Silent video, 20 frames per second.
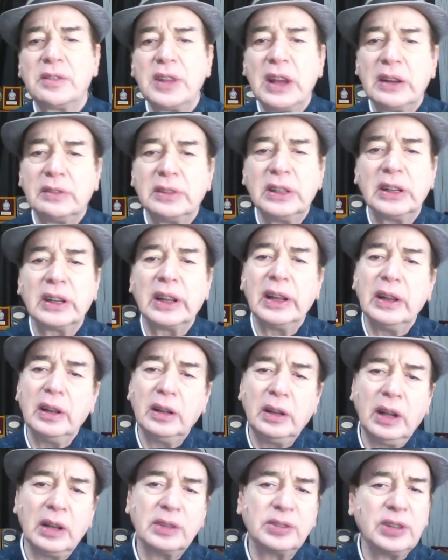they are
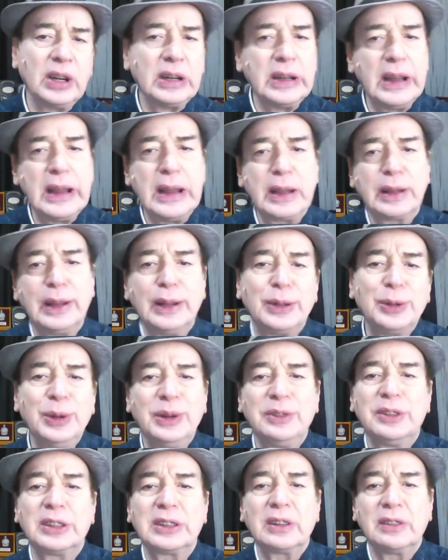working, they are studying, they are
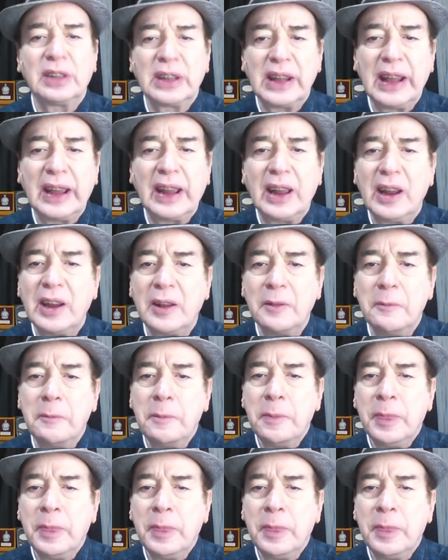doing whatever they can.